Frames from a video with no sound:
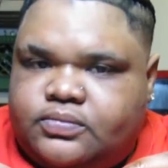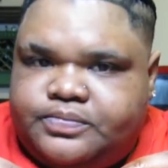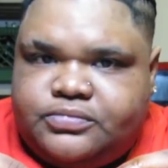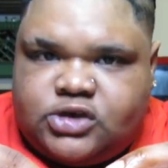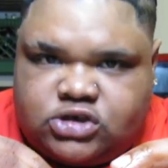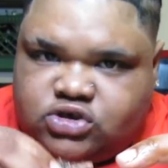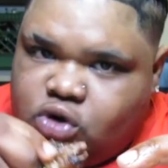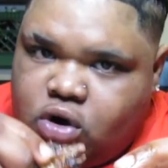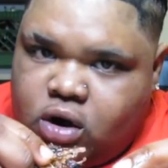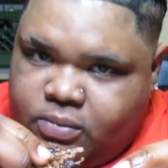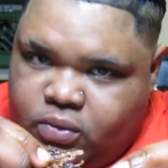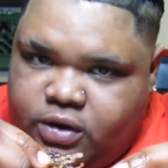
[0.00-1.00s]
the
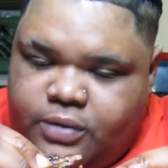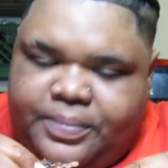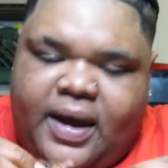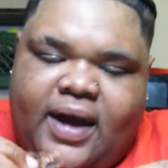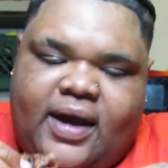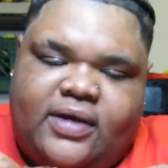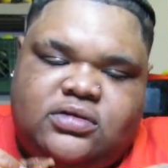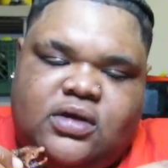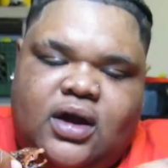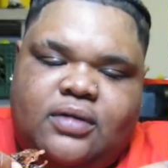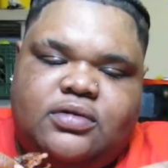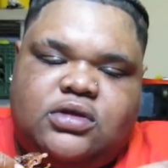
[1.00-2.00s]
storm will pass
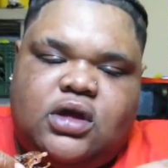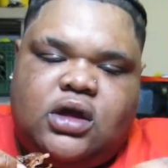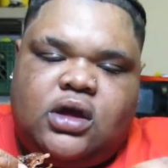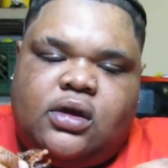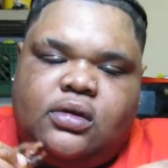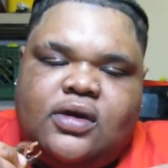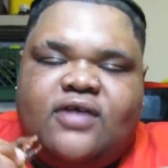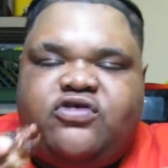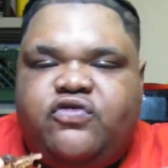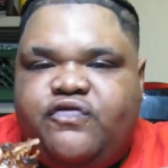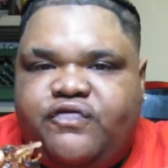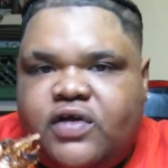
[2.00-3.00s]
and everything
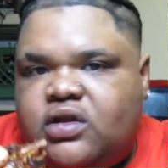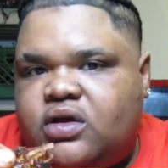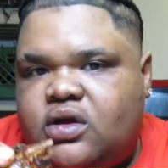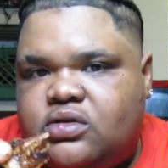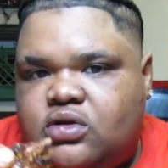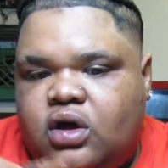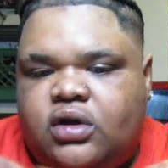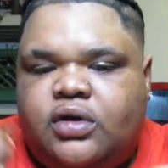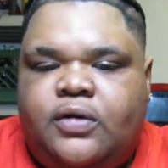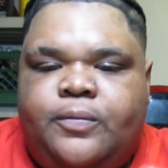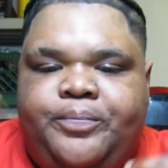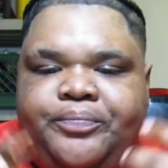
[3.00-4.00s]
that you feeling is
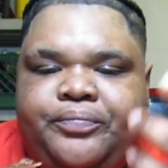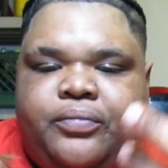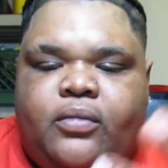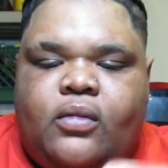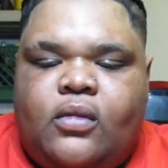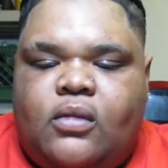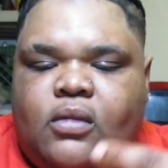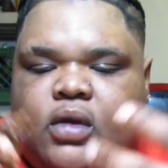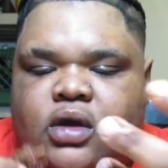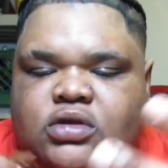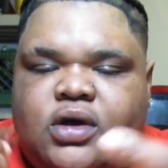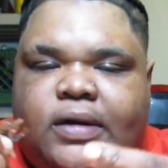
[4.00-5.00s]
gonna
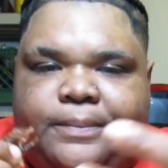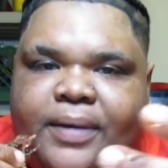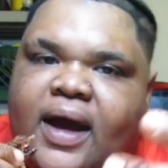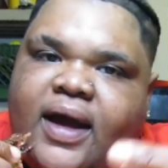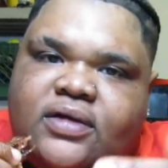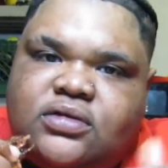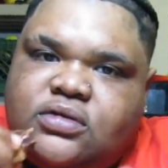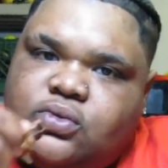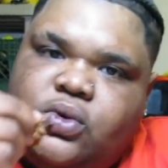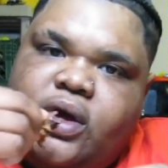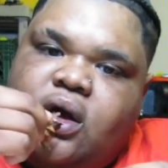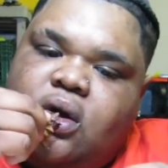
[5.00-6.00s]
is gonna pass as
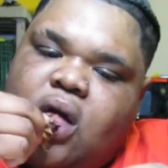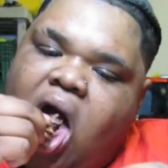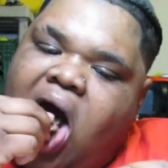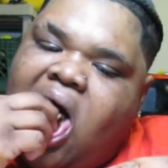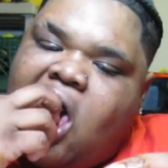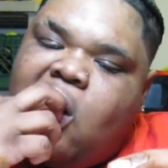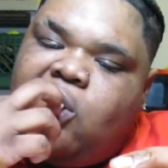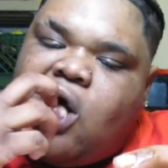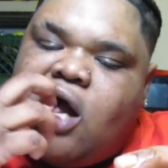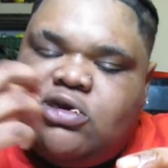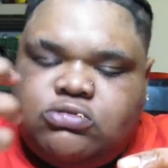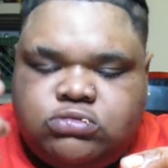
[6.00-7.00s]
well
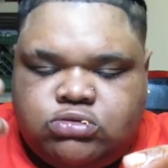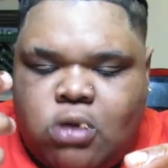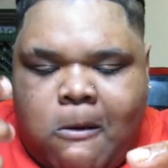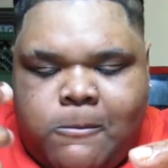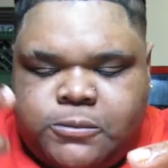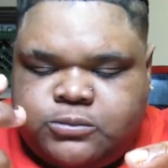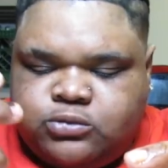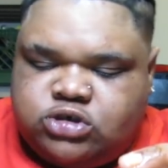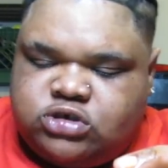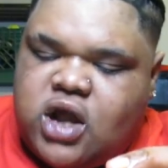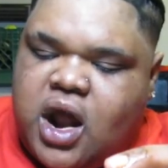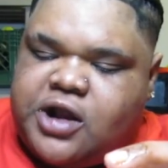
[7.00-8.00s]
like you
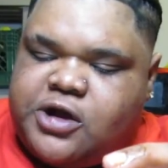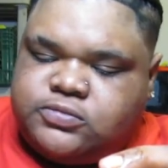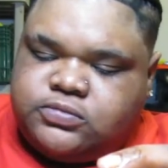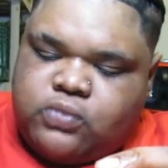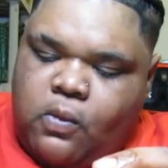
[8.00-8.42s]
just gotta